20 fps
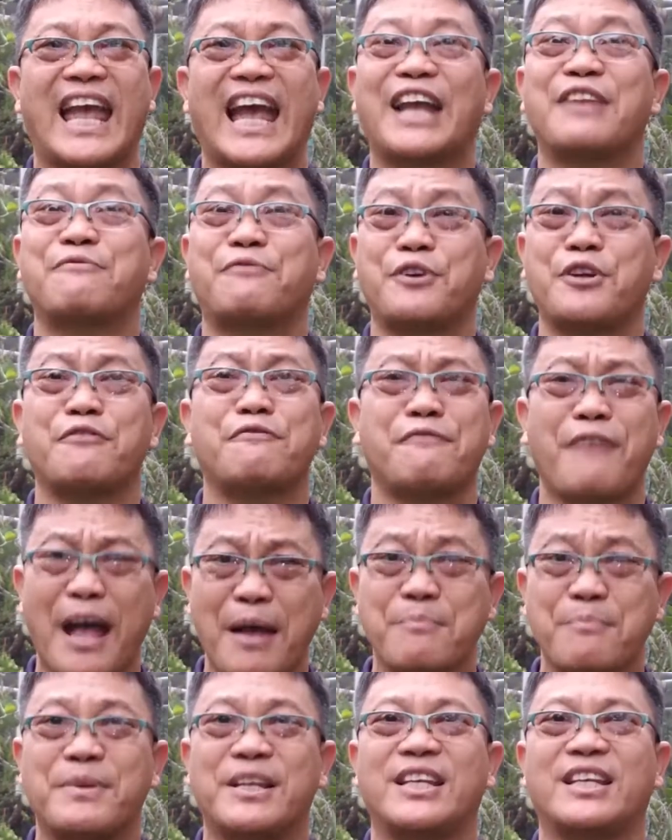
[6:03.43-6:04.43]
and for your
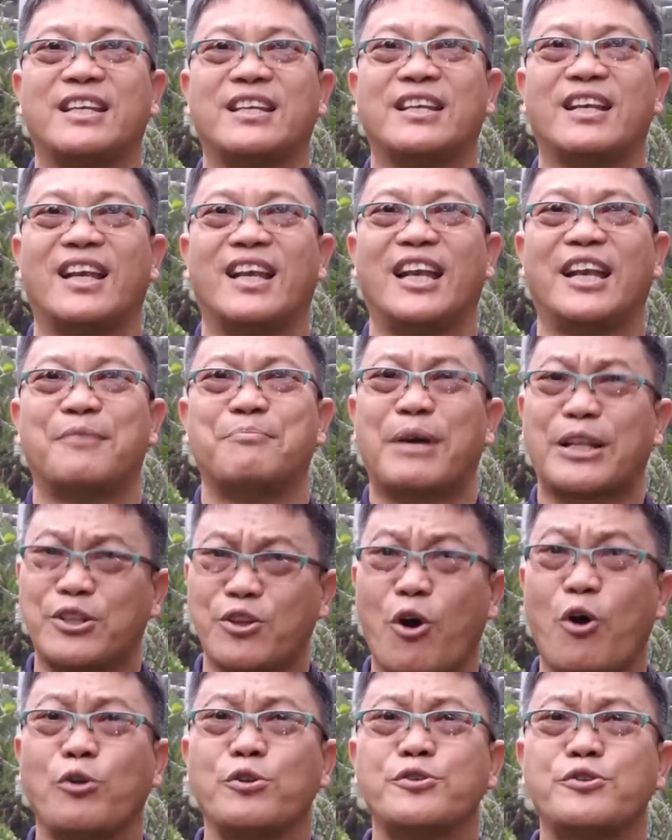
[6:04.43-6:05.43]
family, but
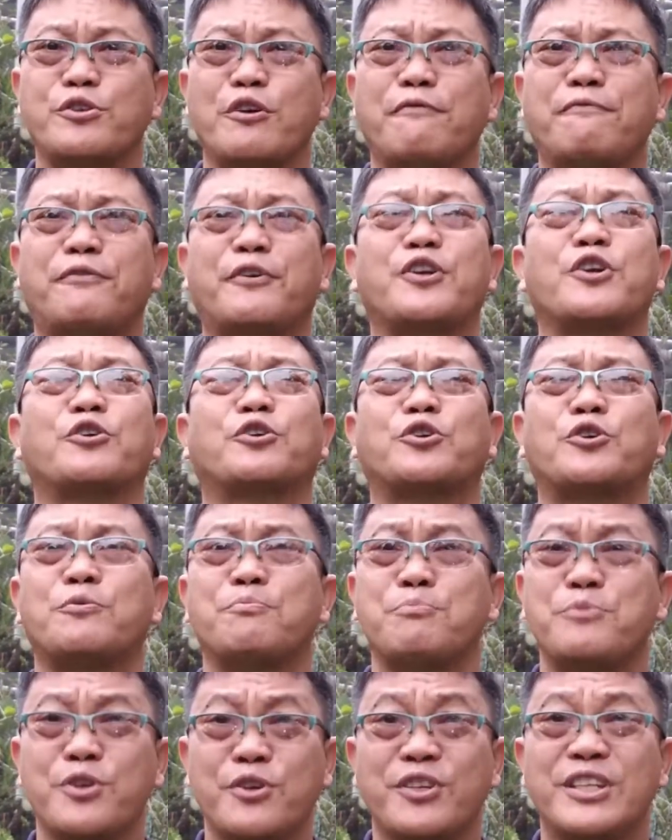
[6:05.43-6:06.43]
also for your
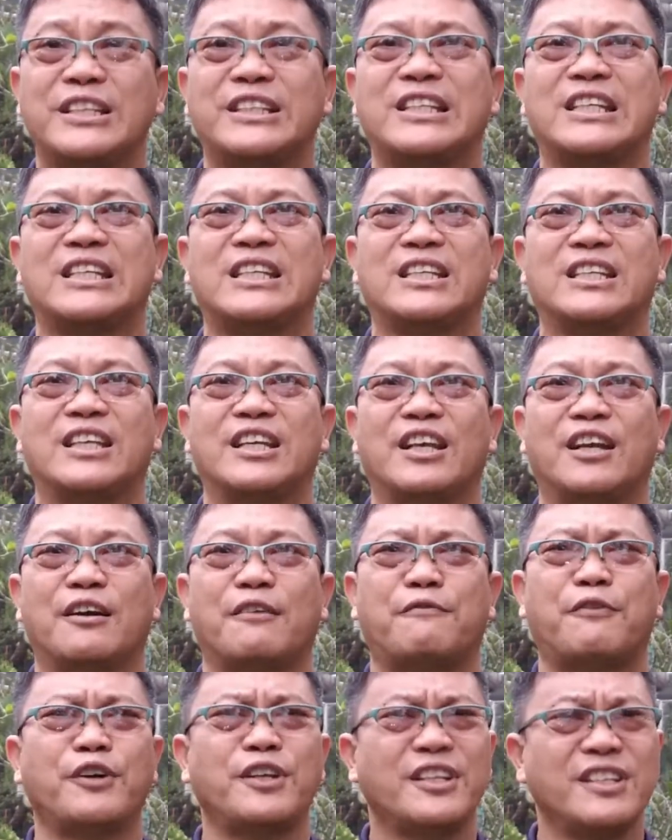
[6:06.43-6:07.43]
community,
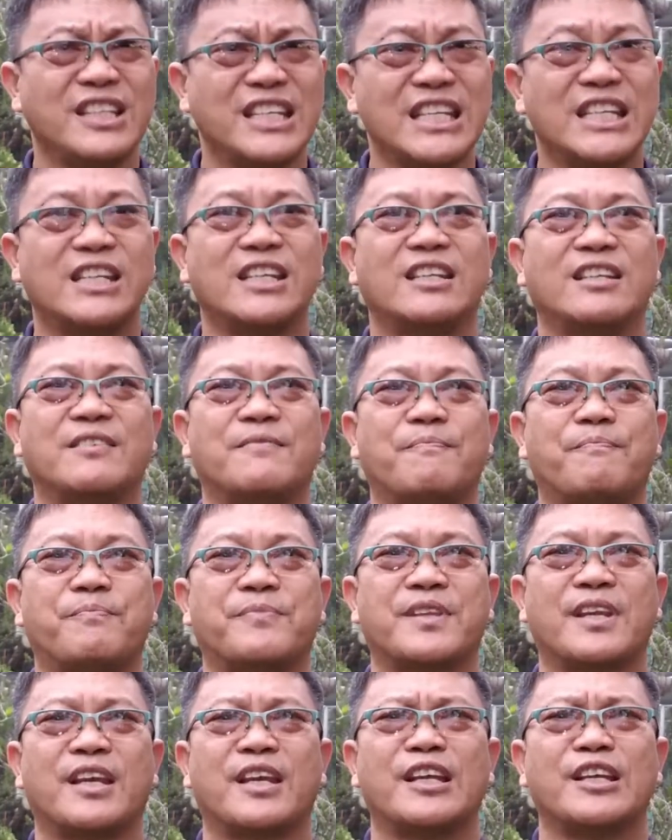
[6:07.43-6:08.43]
for the needy.
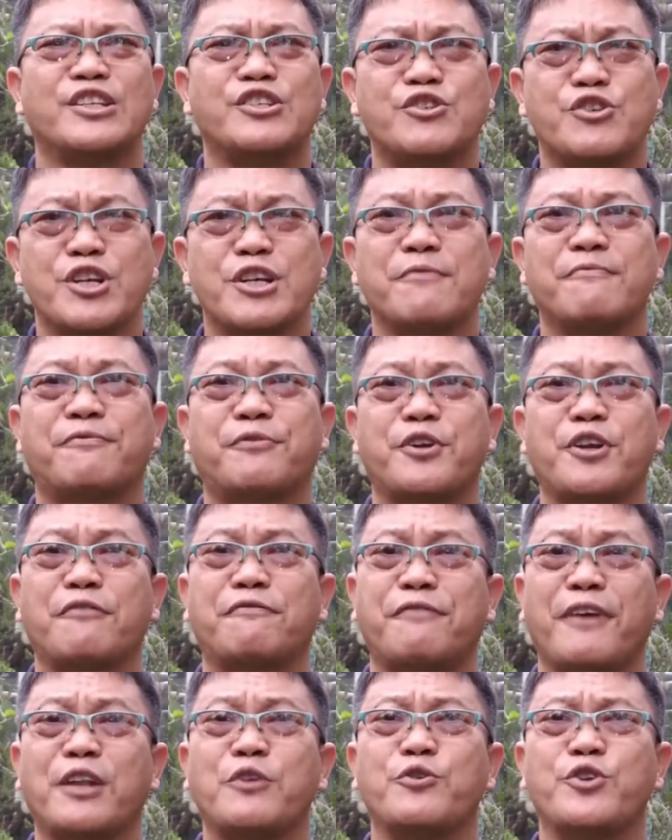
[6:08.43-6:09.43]
Dream for your
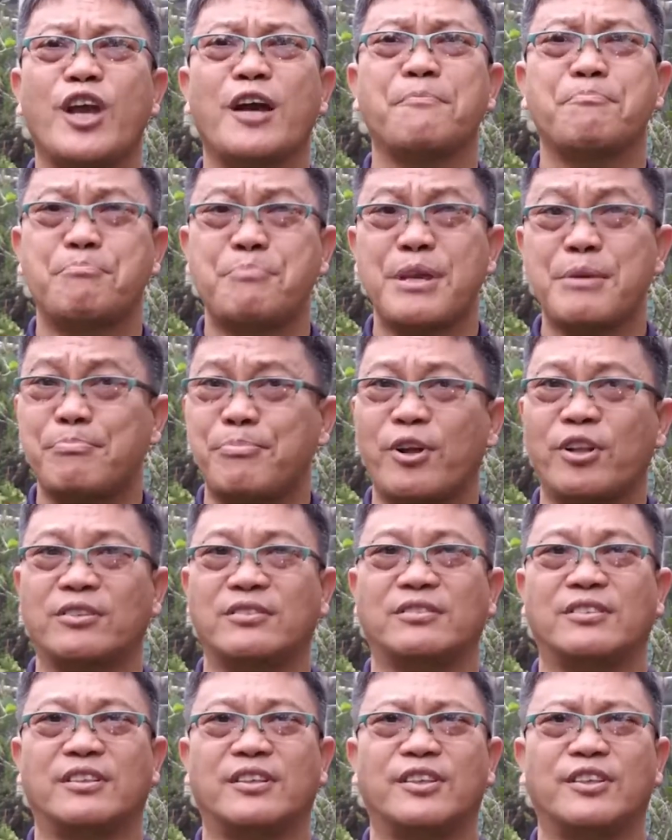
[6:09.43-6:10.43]
fellow young people,
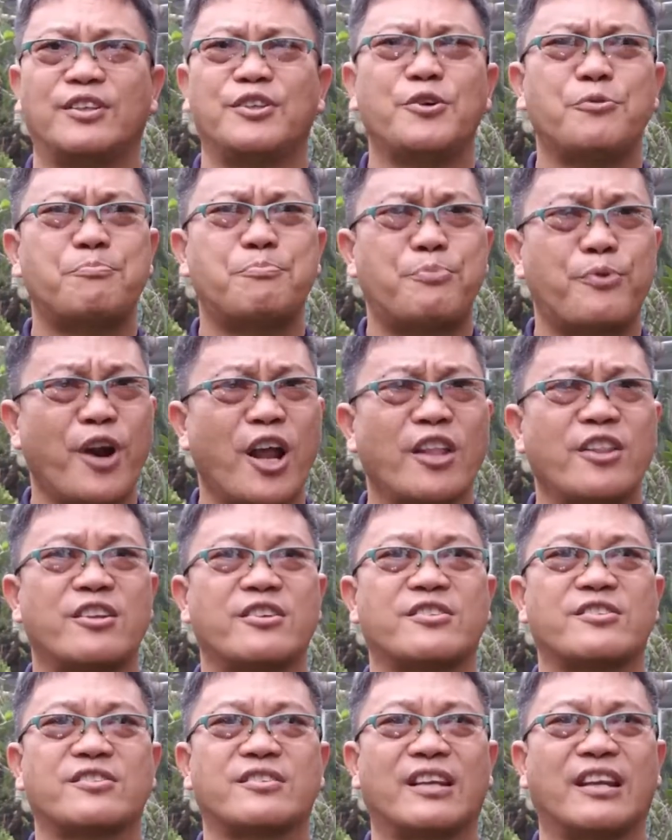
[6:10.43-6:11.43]
your
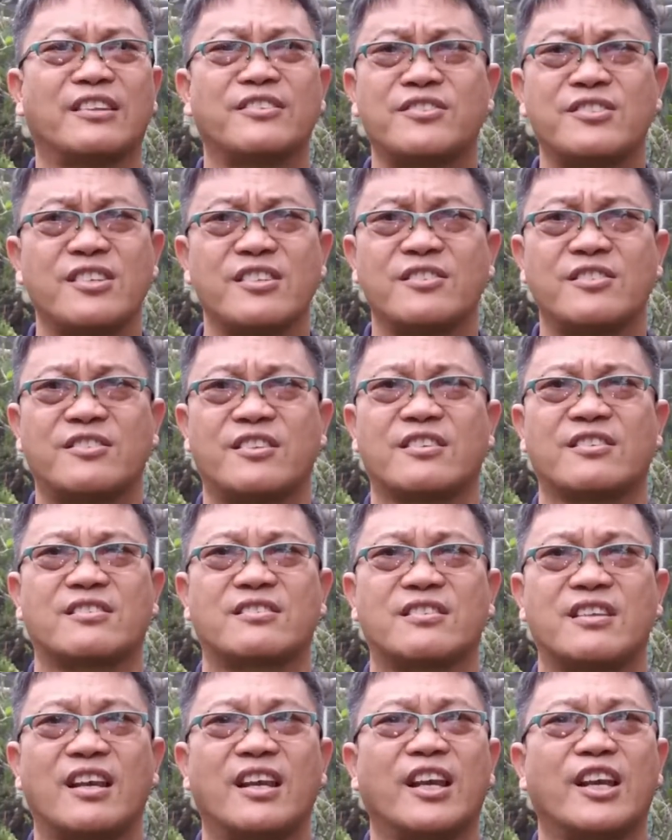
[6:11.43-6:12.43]
brothers and
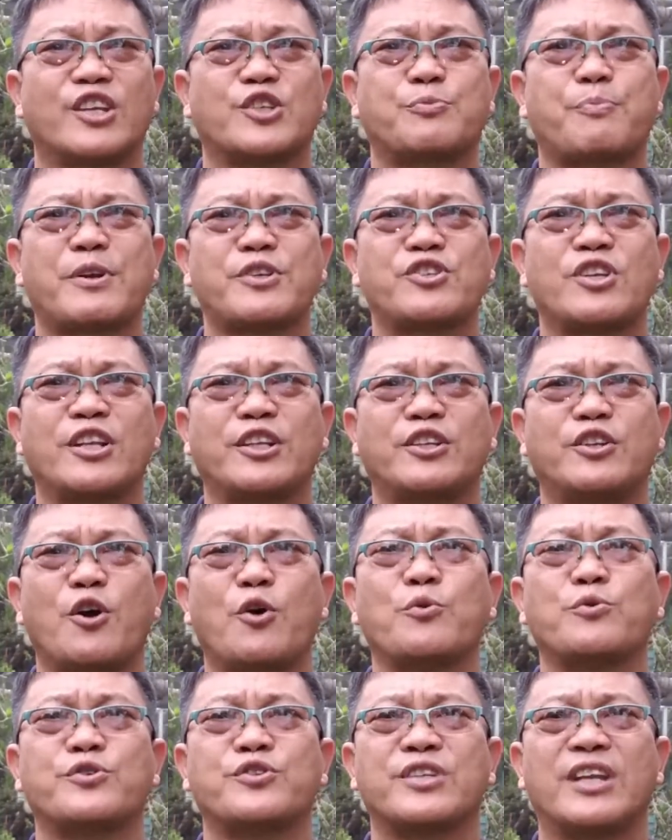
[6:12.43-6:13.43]
sisters, especially
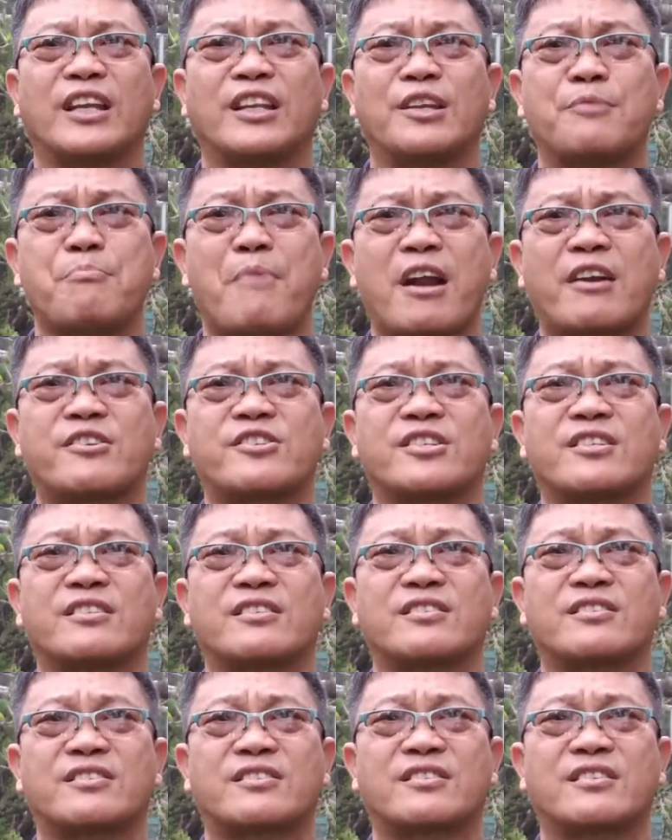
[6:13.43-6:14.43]
those in the
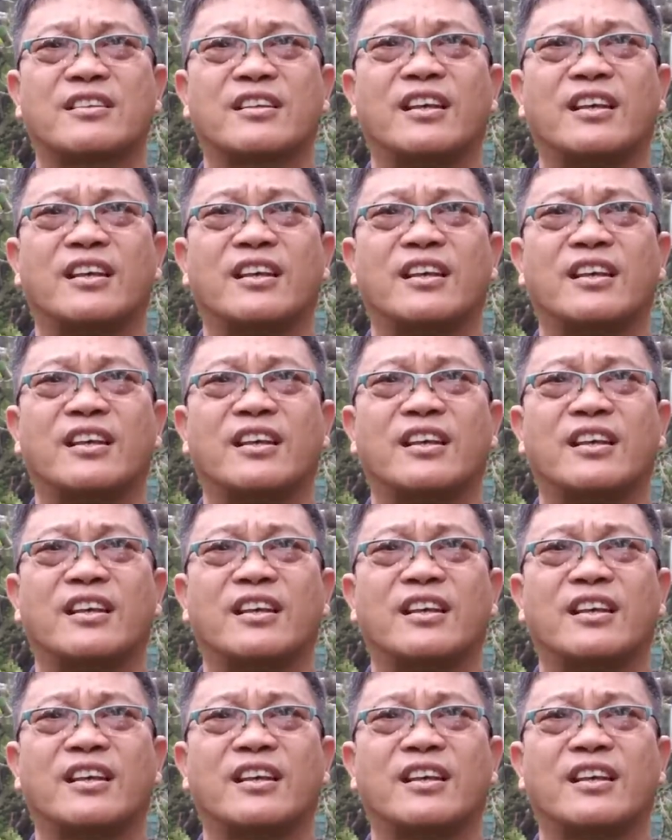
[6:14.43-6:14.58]
margins.